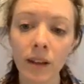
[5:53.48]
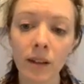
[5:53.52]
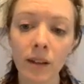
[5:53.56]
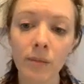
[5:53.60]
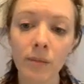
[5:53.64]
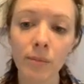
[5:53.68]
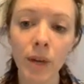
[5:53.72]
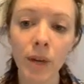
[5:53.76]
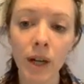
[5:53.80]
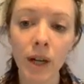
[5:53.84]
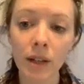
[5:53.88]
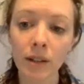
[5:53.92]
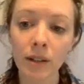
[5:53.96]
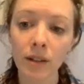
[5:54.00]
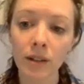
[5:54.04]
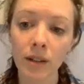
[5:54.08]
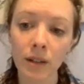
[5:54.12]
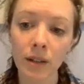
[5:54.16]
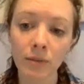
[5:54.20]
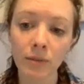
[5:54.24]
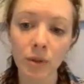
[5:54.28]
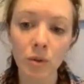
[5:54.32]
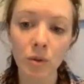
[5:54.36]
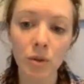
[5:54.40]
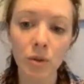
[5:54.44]
But
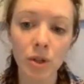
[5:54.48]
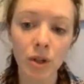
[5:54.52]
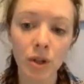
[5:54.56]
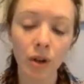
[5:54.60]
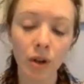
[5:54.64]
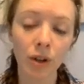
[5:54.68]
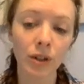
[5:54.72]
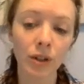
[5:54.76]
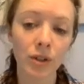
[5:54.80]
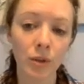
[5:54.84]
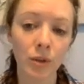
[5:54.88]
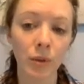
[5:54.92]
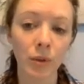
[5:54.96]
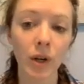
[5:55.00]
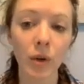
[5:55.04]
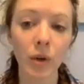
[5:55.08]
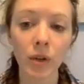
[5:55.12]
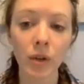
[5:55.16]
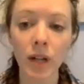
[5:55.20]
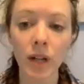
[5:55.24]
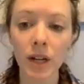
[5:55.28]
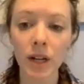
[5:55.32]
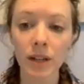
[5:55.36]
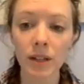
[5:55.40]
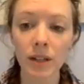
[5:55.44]
if you start, so we know a
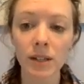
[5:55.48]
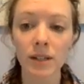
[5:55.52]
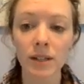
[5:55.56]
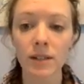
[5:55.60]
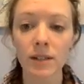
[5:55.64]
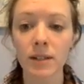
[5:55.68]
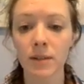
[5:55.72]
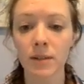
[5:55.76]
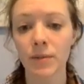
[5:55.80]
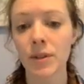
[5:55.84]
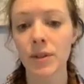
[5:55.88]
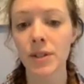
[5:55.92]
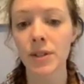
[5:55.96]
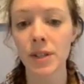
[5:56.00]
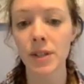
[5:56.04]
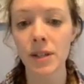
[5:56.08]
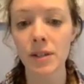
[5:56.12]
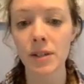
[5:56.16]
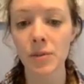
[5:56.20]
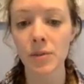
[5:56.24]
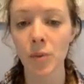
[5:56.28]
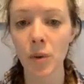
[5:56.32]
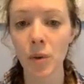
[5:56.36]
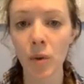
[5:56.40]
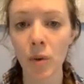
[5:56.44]
lot of the
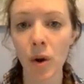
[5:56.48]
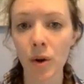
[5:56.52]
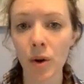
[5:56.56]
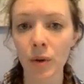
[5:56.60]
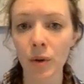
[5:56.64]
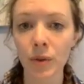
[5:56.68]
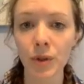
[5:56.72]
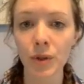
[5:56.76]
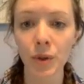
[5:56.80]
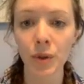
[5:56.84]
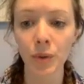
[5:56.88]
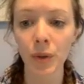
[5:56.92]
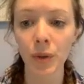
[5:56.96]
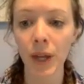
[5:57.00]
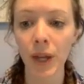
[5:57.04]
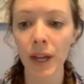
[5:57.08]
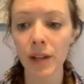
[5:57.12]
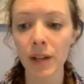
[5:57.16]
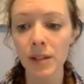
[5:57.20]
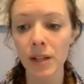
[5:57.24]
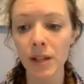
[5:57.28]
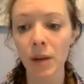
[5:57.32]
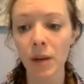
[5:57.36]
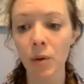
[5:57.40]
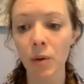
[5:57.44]
differences. We walk on 2
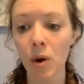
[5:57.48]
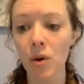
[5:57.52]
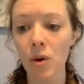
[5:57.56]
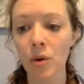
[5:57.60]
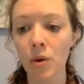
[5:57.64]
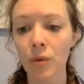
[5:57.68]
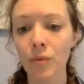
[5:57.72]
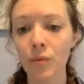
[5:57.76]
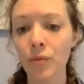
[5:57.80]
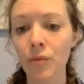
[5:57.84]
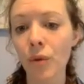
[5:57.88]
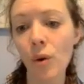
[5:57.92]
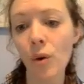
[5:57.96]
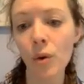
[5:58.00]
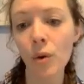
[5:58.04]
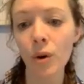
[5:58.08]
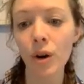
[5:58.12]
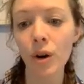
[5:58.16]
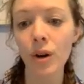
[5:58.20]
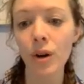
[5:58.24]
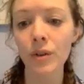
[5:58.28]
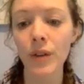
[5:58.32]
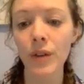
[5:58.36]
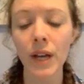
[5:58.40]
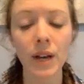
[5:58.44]
legs, they walk on
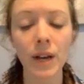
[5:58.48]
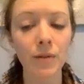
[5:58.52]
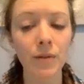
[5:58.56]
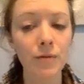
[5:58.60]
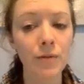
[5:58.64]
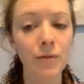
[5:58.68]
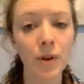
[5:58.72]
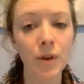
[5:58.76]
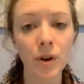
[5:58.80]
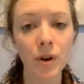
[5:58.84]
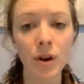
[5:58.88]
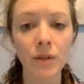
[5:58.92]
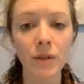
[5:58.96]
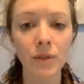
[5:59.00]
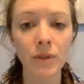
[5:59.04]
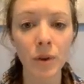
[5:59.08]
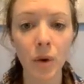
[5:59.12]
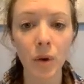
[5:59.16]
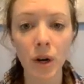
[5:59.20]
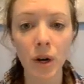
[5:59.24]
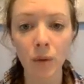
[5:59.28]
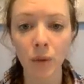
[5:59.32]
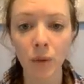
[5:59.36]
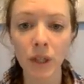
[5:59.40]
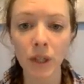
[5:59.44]
4, they have fur
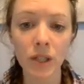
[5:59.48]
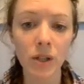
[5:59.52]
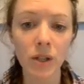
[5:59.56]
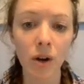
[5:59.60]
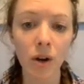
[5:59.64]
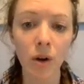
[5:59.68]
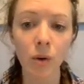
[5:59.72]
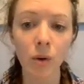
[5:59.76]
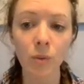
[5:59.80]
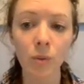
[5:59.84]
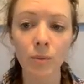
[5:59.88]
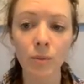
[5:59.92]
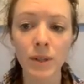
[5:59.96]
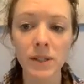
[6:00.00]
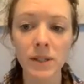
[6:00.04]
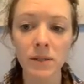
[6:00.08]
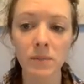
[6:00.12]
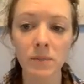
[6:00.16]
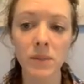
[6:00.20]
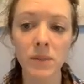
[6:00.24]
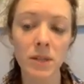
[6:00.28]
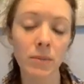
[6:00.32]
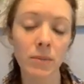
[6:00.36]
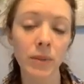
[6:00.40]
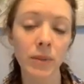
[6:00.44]
everywhere, we don't. But some
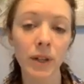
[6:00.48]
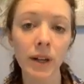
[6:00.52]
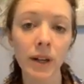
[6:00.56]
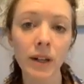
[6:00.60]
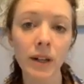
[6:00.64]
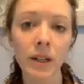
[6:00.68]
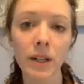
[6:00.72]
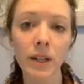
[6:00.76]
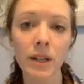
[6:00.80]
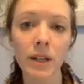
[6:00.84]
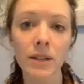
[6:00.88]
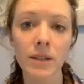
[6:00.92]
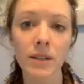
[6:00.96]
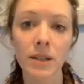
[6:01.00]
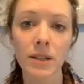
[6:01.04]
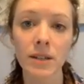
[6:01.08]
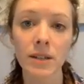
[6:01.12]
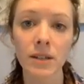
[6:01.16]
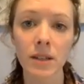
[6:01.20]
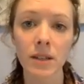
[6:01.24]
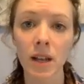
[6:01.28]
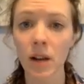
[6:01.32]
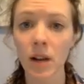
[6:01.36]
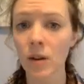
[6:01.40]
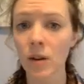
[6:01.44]
similarities is
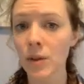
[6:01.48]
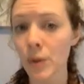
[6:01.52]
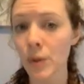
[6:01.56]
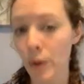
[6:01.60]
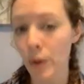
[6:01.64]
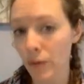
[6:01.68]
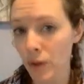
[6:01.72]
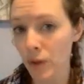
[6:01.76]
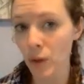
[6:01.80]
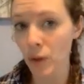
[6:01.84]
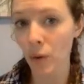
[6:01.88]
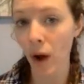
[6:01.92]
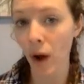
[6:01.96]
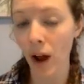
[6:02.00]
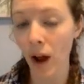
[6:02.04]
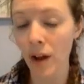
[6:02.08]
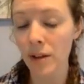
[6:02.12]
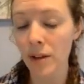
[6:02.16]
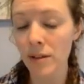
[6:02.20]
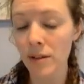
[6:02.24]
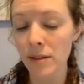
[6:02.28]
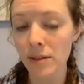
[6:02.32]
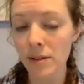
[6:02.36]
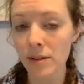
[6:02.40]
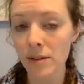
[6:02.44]
they also have 2
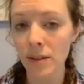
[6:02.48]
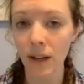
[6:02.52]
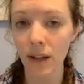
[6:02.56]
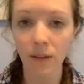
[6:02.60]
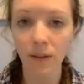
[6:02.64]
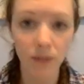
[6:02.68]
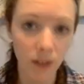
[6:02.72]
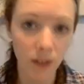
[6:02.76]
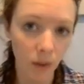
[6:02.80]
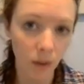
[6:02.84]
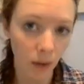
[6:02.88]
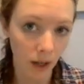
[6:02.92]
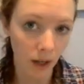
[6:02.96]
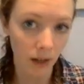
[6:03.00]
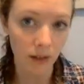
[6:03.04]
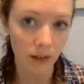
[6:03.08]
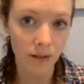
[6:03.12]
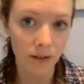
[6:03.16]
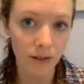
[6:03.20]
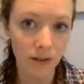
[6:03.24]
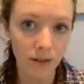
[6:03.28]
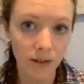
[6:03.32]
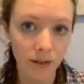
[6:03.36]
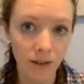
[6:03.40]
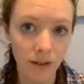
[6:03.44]
eyes, they have 2
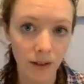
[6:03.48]
ears.